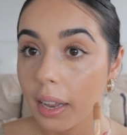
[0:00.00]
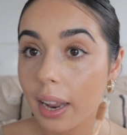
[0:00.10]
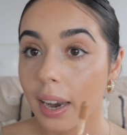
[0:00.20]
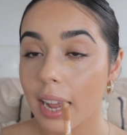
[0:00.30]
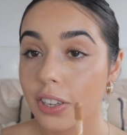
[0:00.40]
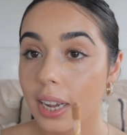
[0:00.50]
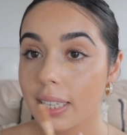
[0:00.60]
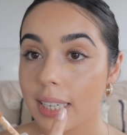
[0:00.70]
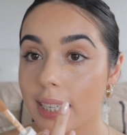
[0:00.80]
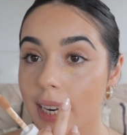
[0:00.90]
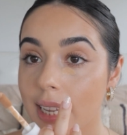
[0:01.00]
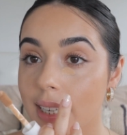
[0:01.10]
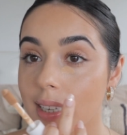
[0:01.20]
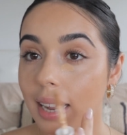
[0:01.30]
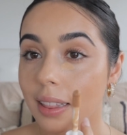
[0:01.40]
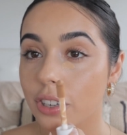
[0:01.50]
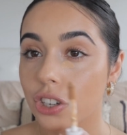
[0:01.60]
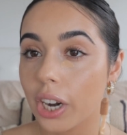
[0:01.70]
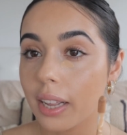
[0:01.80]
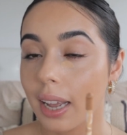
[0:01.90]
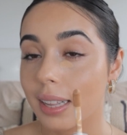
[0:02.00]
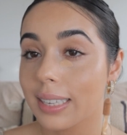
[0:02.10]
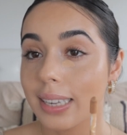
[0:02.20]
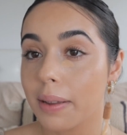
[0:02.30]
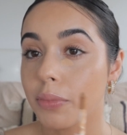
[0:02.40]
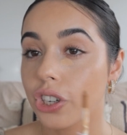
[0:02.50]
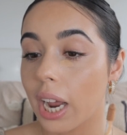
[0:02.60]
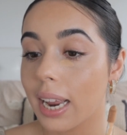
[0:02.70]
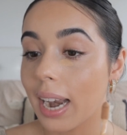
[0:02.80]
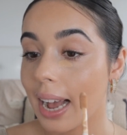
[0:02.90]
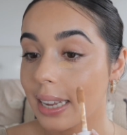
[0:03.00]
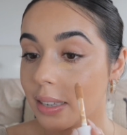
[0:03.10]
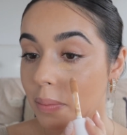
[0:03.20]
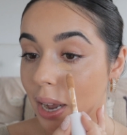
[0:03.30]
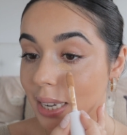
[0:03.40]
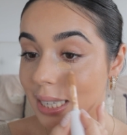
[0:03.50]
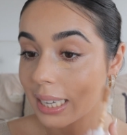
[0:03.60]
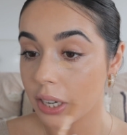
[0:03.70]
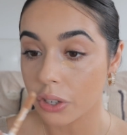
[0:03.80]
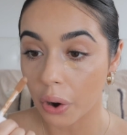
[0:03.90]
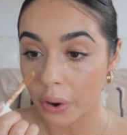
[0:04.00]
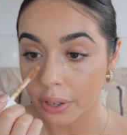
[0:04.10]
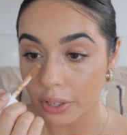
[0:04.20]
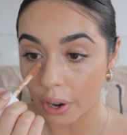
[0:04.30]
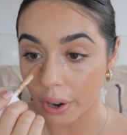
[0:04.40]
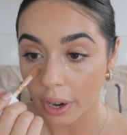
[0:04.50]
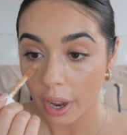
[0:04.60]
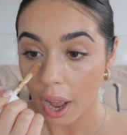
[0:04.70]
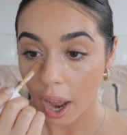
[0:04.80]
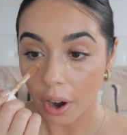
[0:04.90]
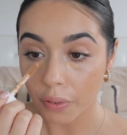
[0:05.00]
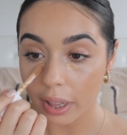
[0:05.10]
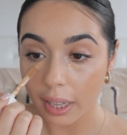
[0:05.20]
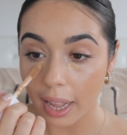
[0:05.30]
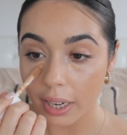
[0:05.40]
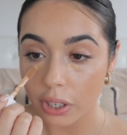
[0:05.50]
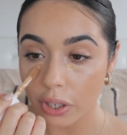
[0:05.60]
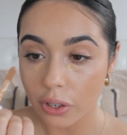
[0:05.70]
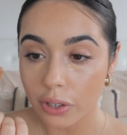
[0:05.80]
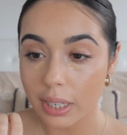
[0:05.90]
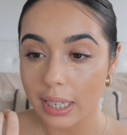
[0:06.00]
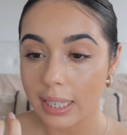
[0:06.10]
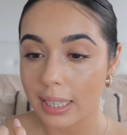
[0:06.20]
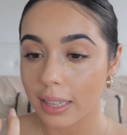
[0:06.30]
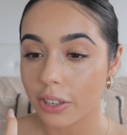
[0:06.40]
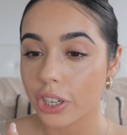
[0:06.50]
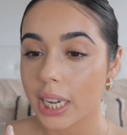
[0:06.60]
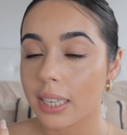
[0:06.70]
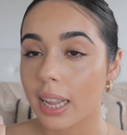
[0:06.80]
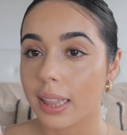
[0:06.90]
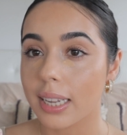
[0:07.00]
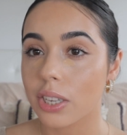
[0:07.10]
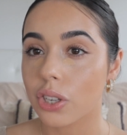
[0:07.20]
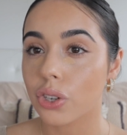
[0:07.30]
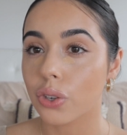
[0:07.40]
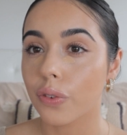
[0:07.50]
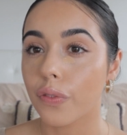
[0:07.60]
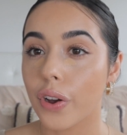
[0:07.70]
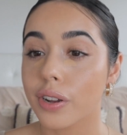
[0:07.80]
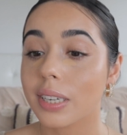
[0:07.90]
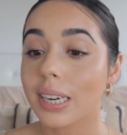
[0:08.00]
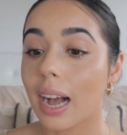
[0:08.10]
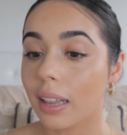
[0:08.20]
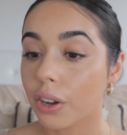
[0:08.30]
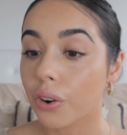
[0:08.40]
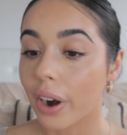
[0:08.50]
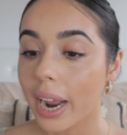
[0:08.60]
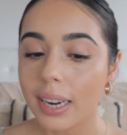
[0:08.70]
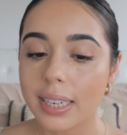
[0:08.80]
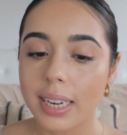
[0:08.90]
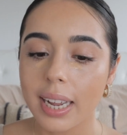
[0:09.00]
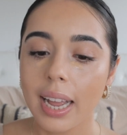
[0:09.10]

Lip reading: And as you guys can see, this is like the same shade as my skin tone. So I really like to use concealer shades like this to first color correct.